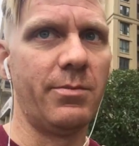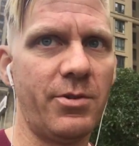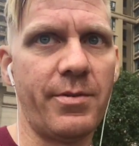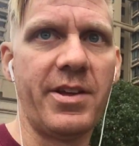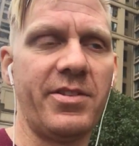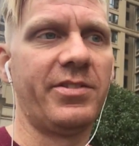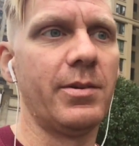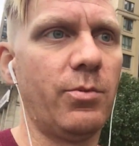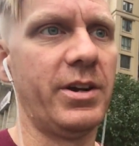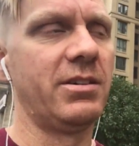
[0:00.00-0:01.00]
them to ride the
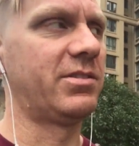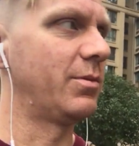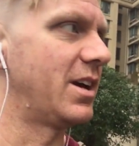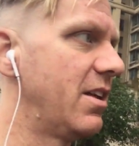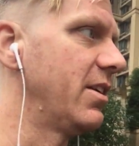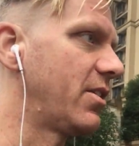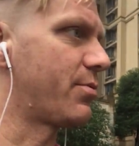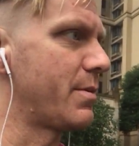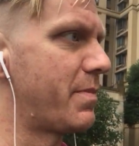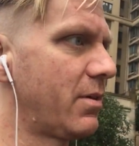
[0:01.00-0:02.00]
subway. So we got like
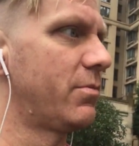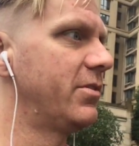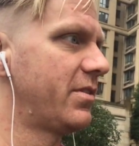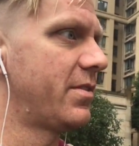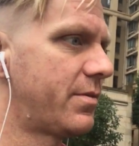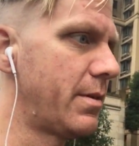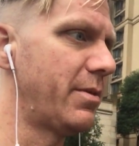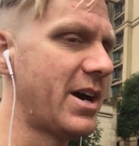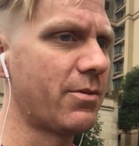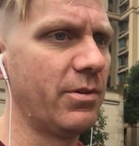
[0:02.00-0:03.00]
three pink ones and three
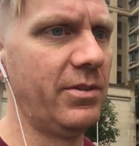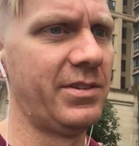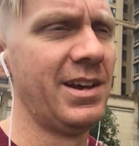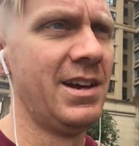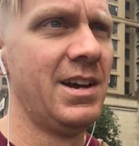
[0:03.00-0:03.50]
black ones.